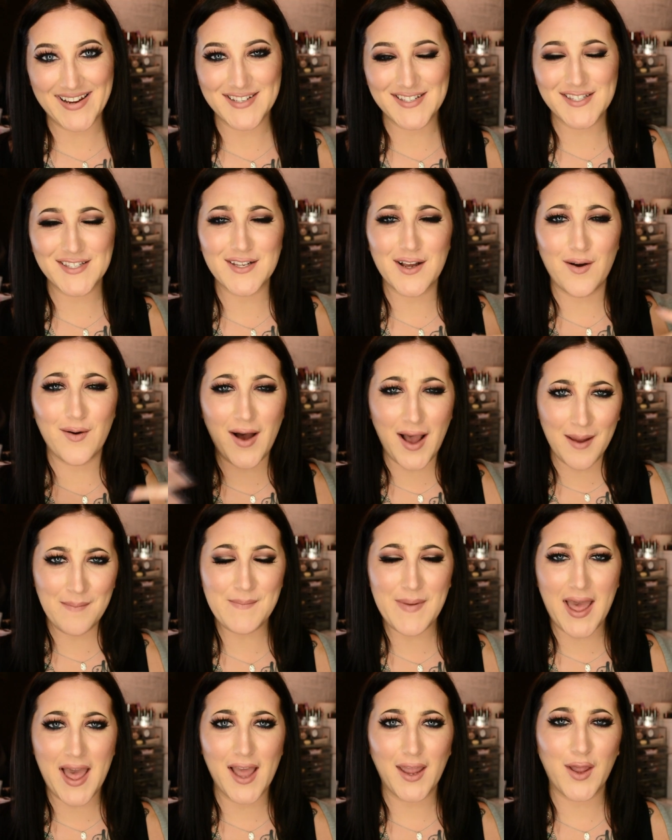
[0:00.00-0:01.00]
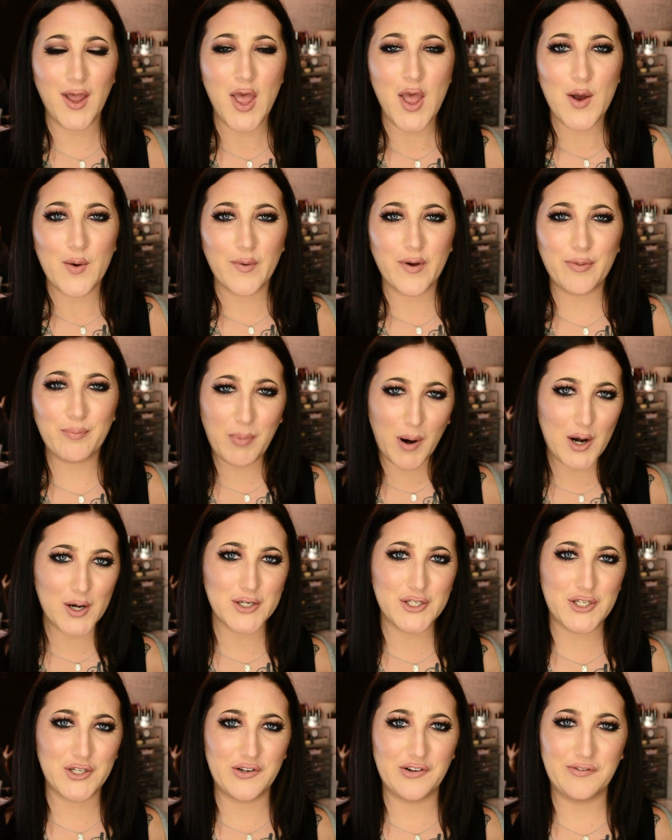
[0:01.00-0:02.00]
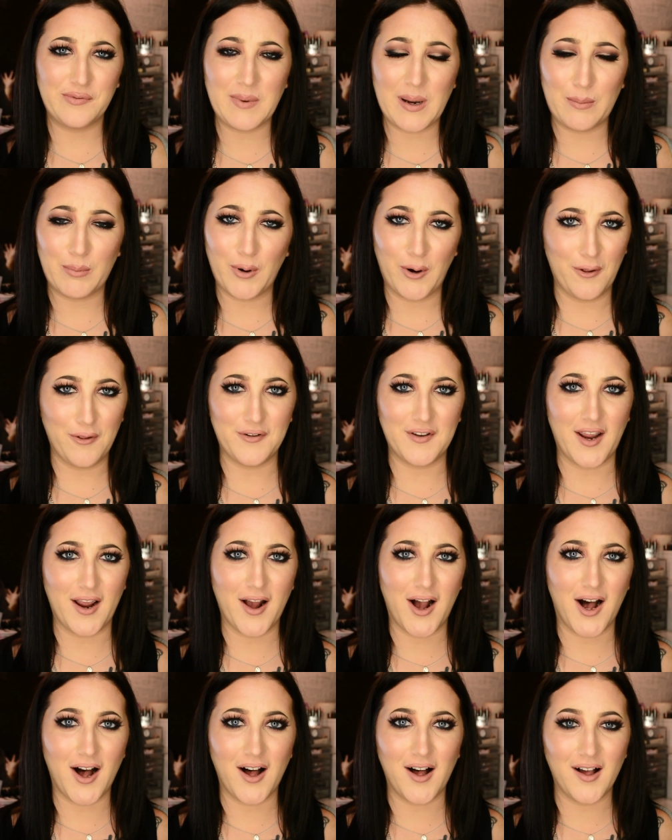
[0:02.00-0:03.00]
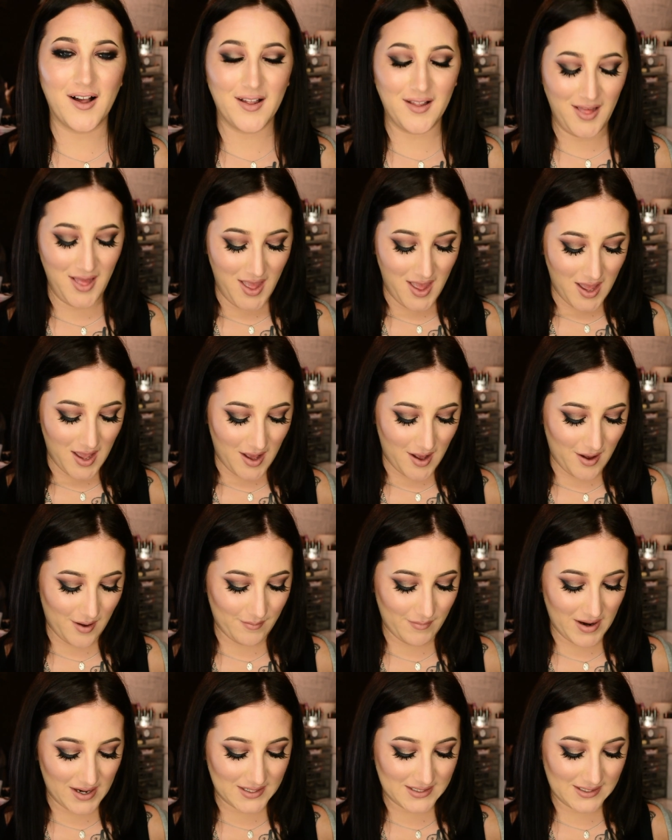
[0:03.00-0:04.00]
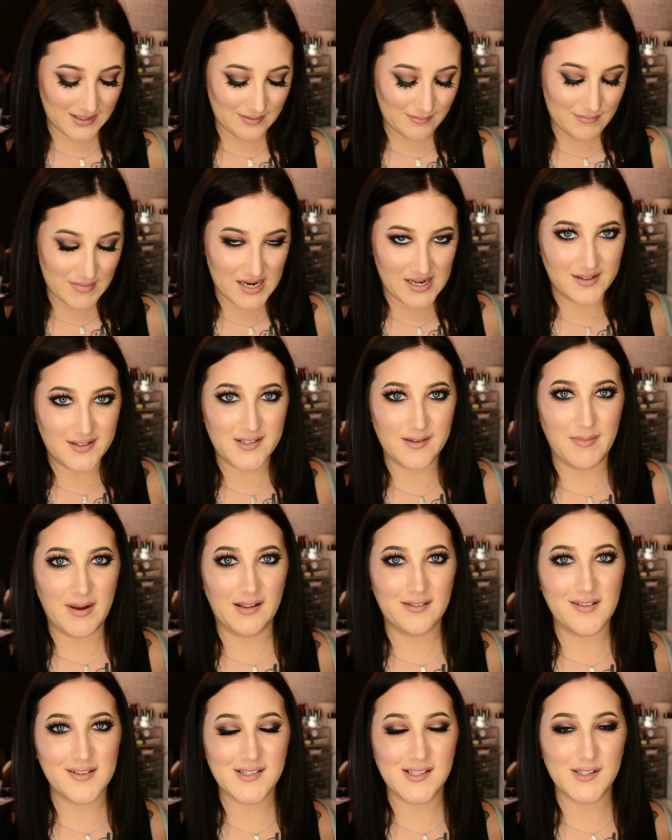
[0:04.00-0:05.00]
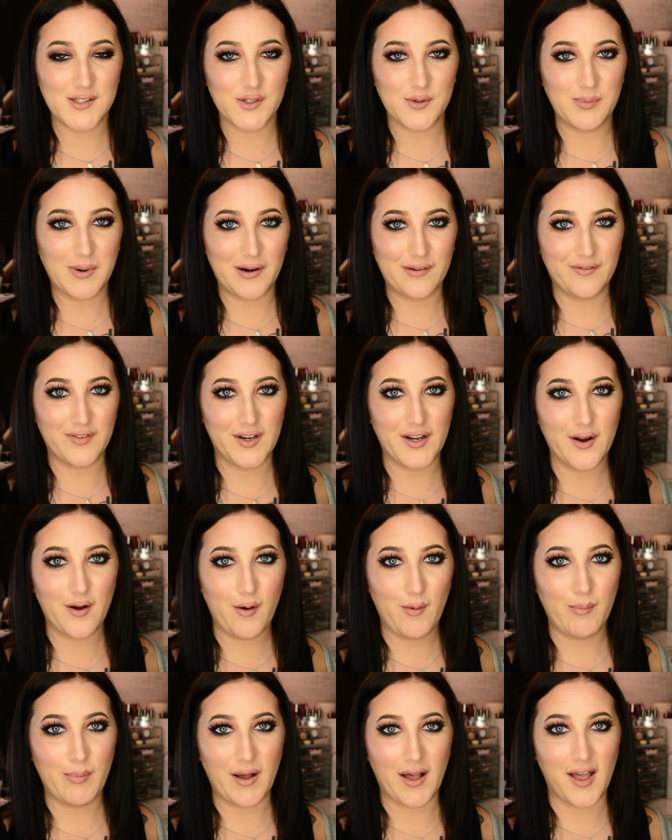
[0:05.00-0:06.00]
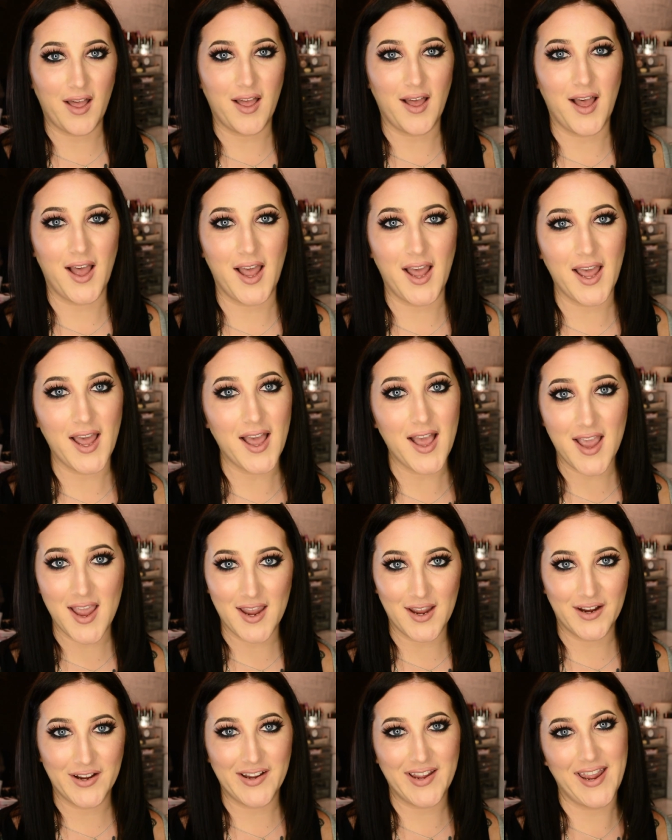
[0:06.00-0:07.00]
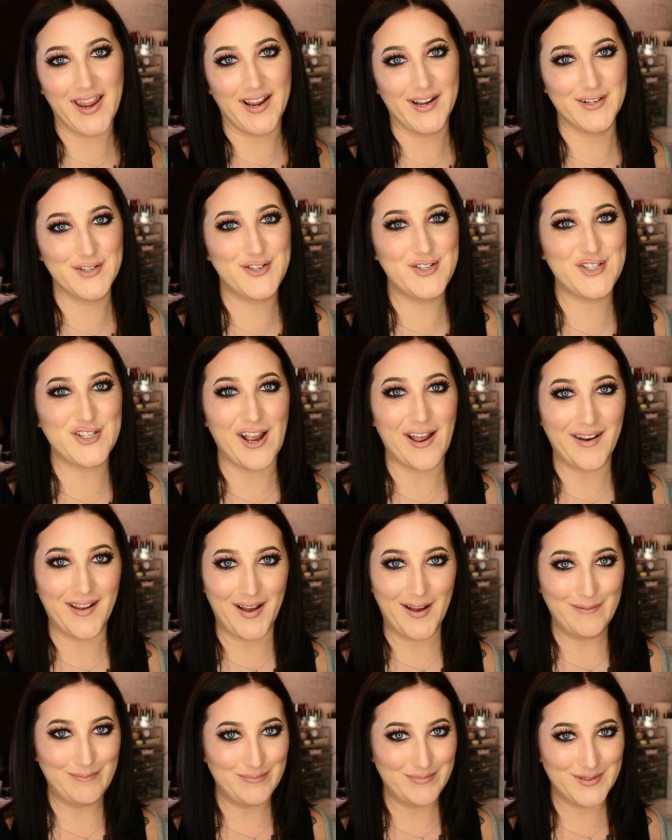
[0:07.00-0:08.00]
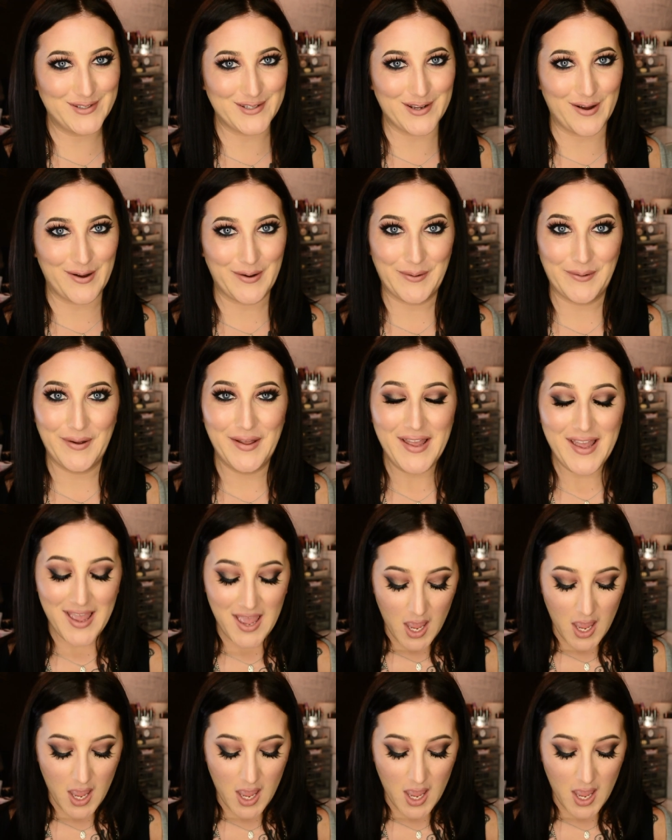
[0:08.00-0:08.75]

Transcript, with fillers: guys, so I'm back with part two of my birthday haul. Um, I didn't mean to make this a two-part video, but I can't shut up. So